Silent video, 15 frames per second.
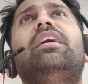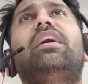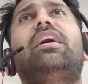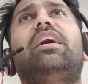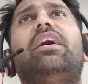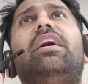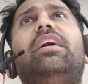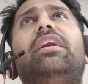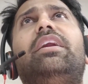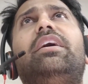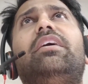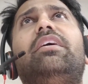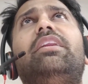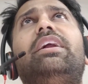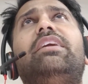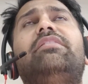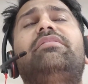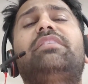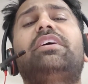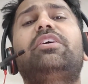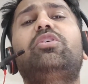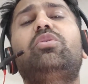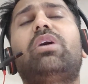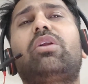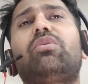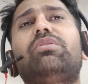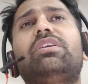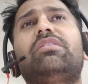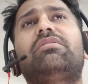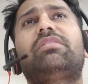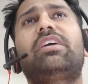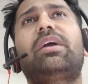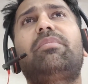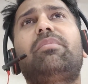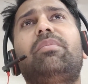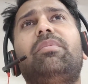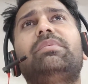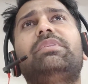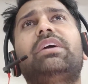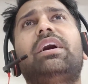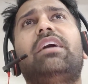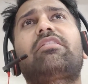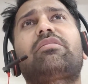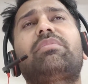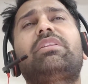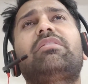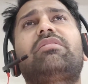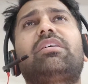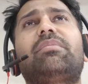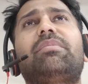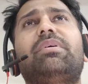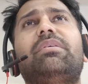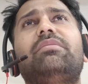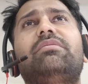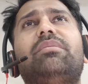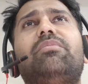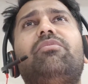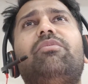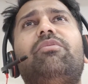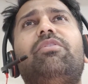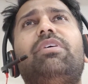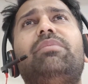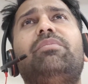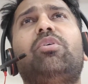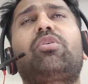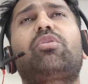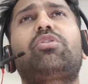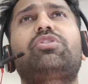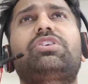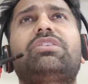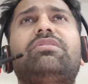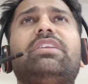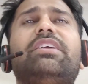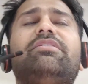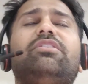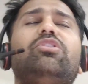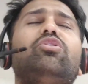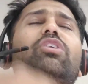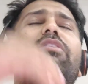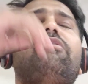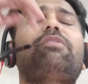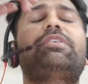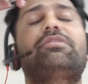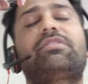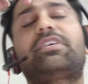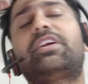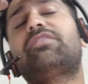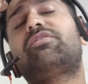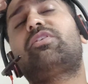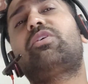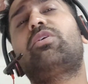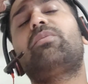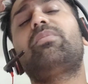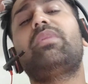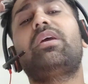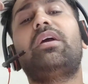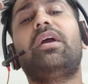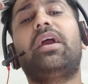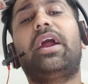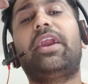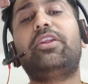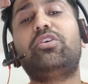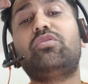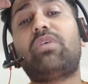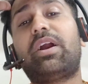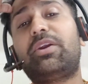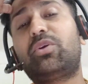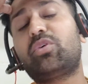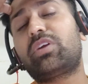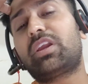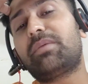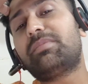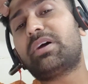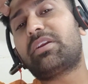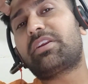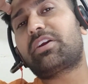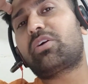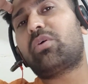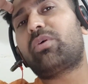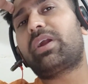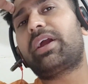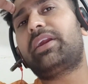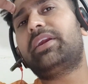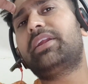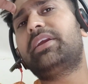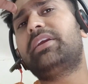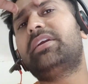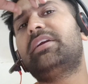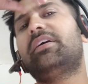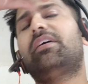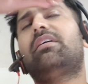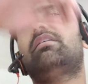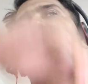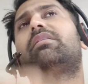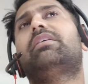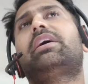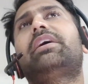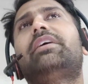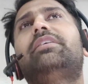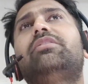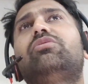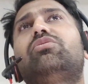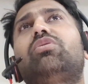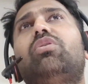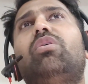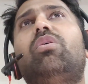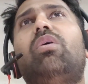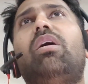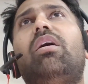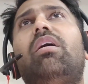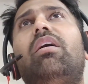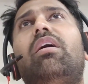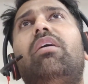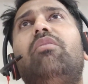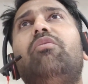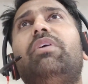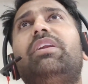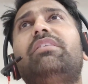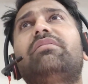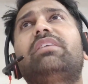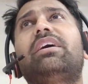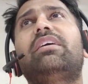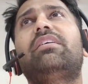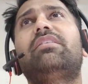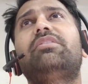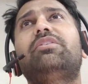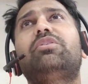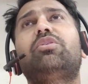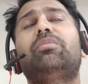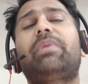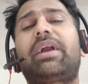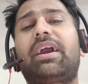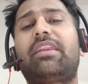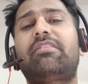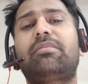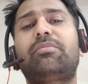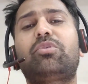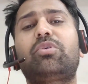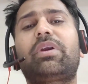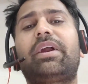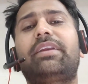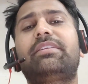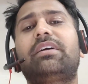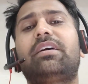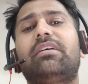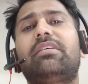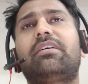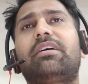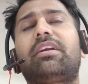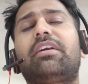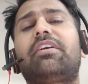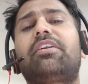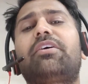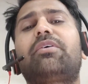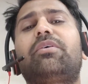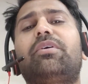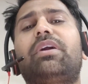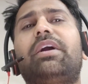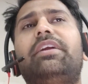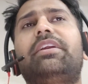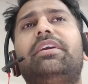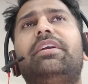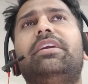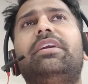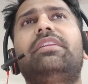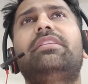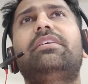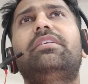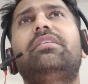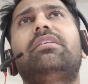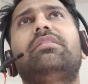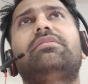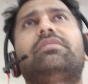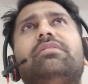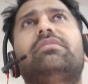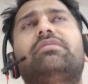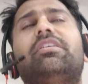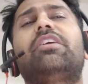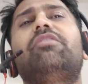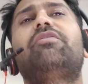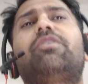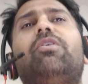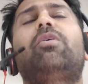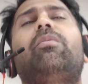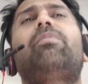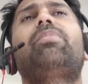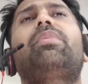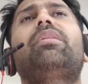And let's say you are on the same, they ask me the same, some one more questions. Let's say you have one screen flow and you want to keep the record id, right? So what is the mechanism to get the current record id in the screen flow,